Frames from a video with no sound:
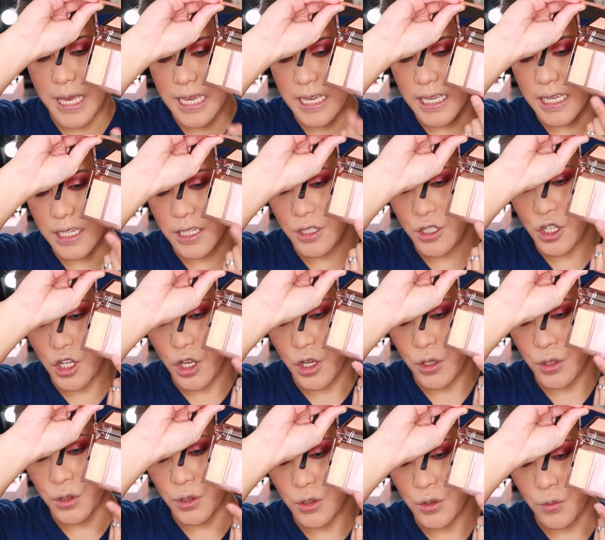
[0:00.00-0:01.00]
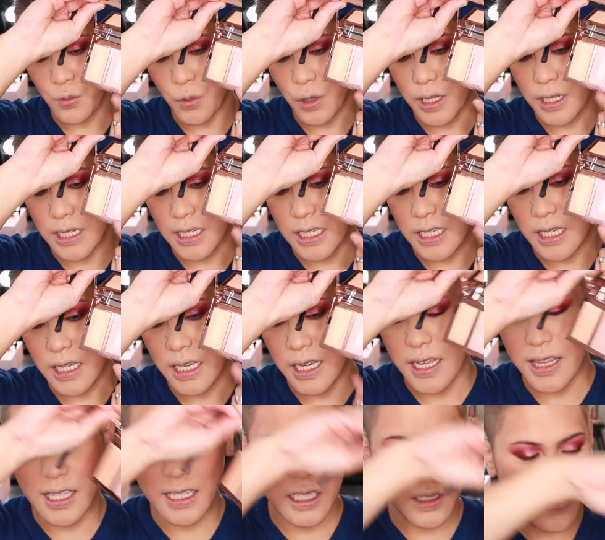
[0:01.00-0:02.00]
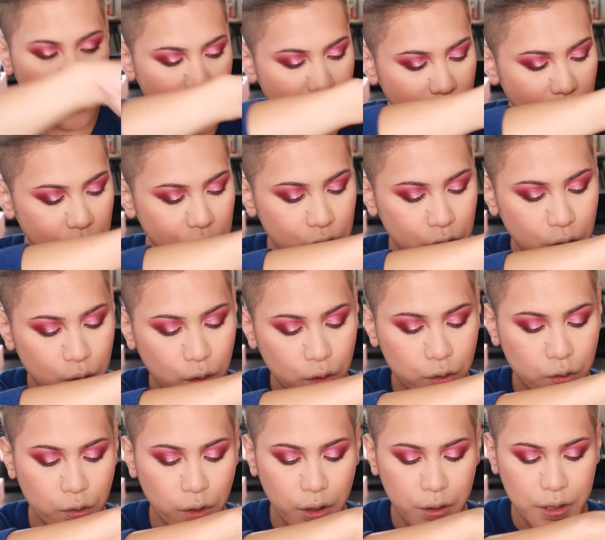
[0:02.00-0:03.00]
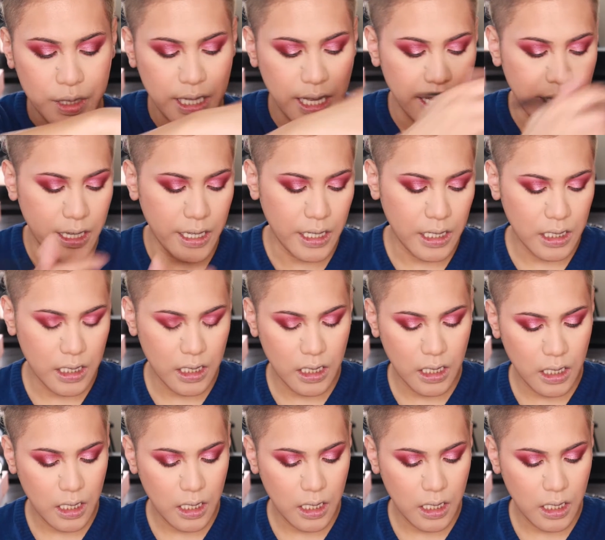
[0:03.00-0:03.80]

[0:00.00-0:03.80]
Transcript: pinkier toned one here. I think this one's actually called Rosé.